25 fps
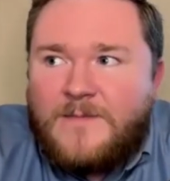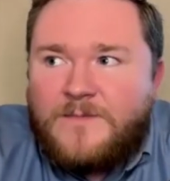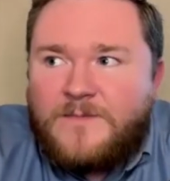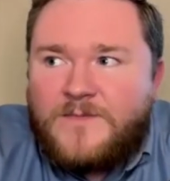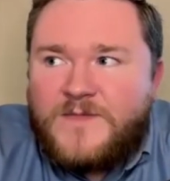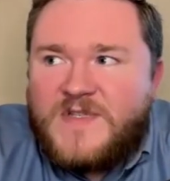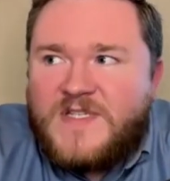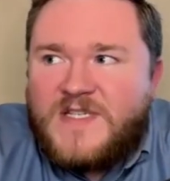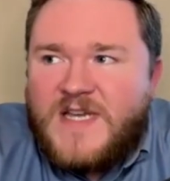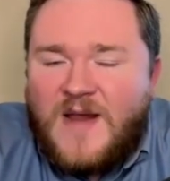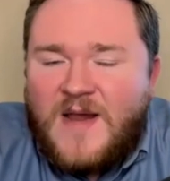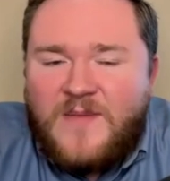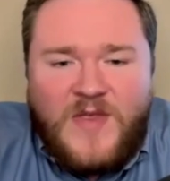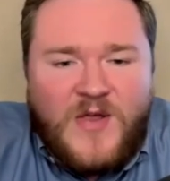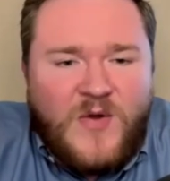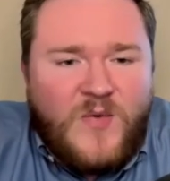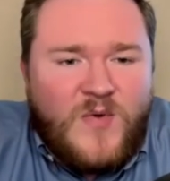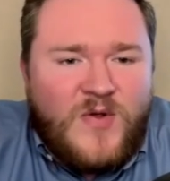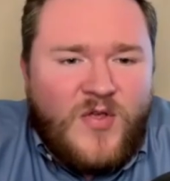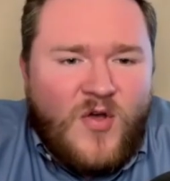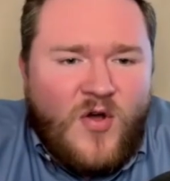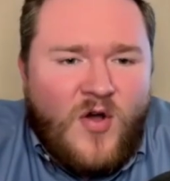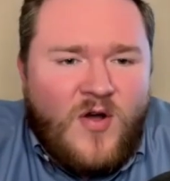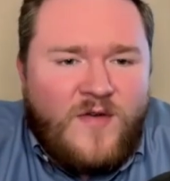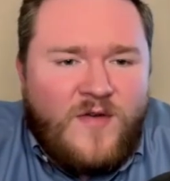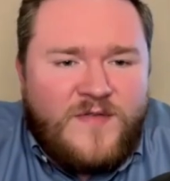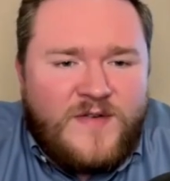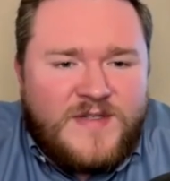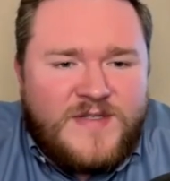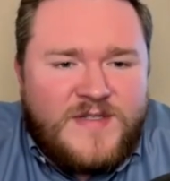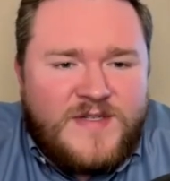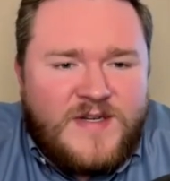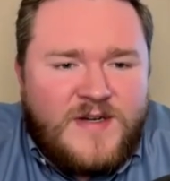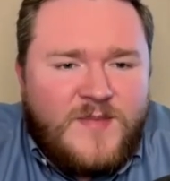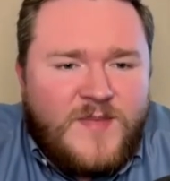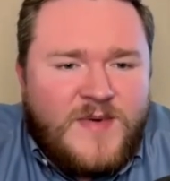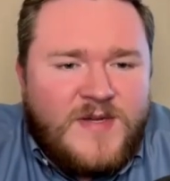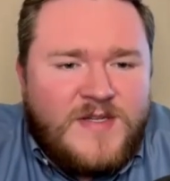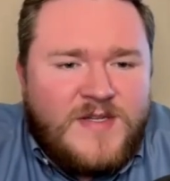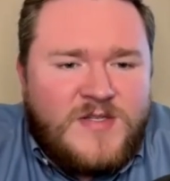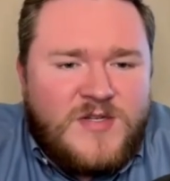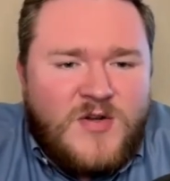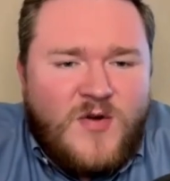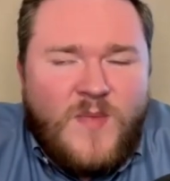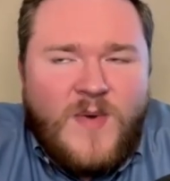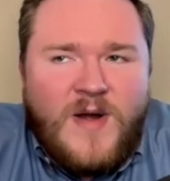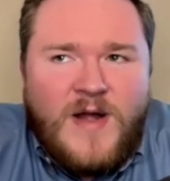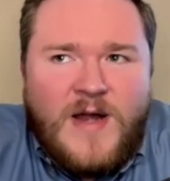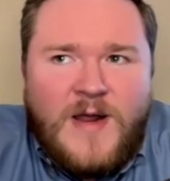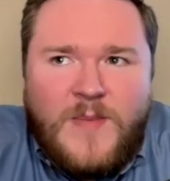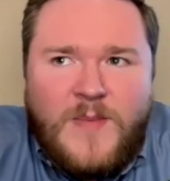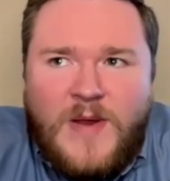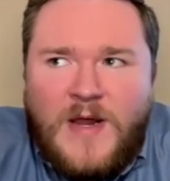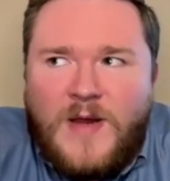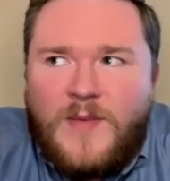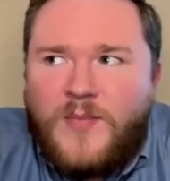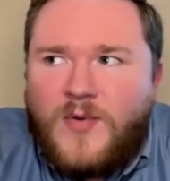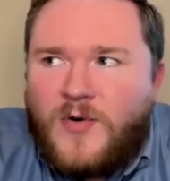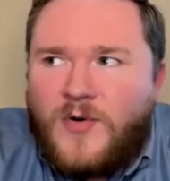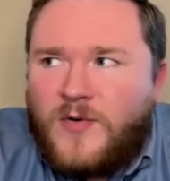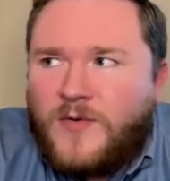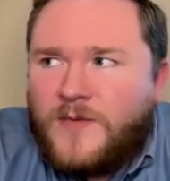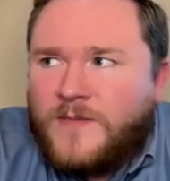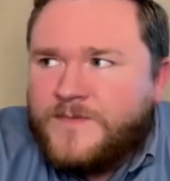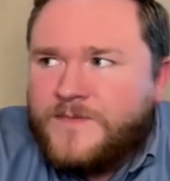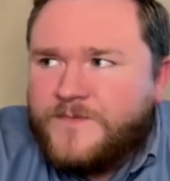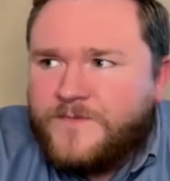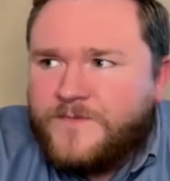Same thing with office. I mean, so many people